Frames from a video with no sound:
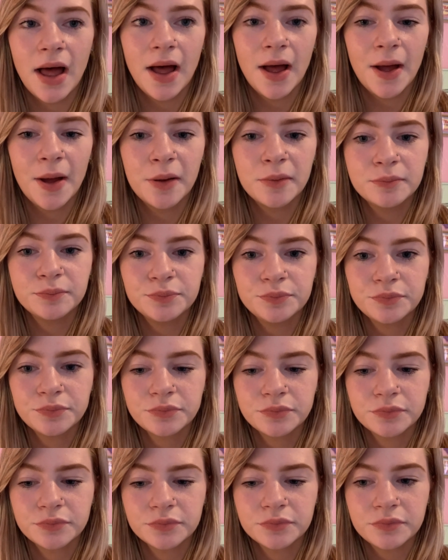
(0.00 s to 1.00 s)

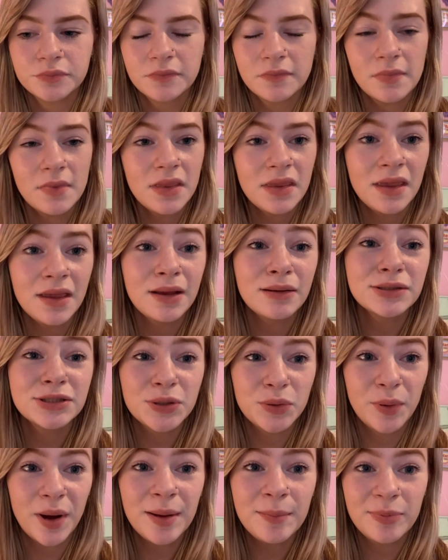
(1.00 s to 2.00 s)
It was
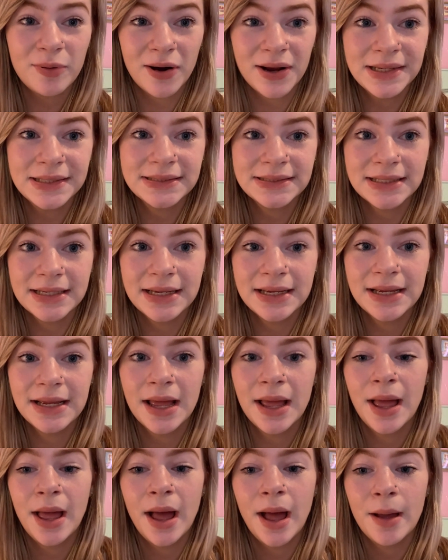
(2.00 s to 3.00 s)
quite pricey,
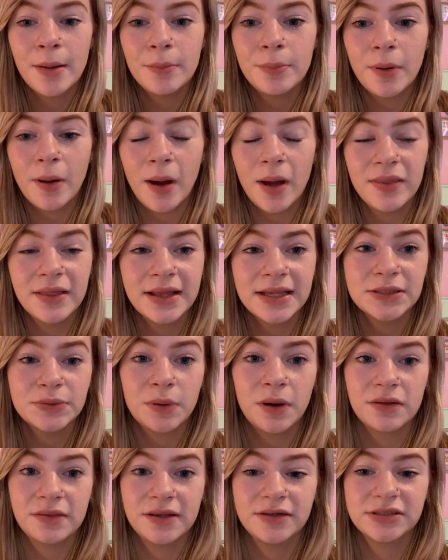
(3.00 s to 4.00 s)
but I think it's
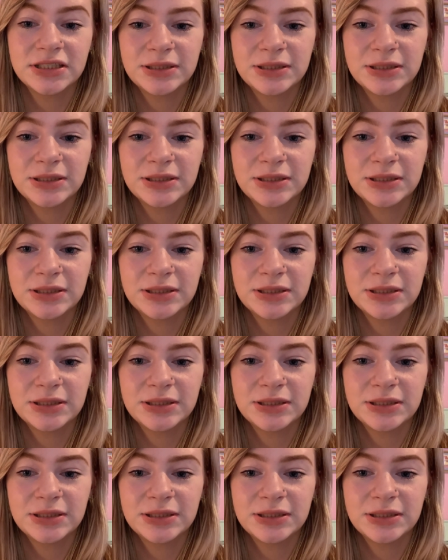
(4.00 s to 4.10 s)
worth it.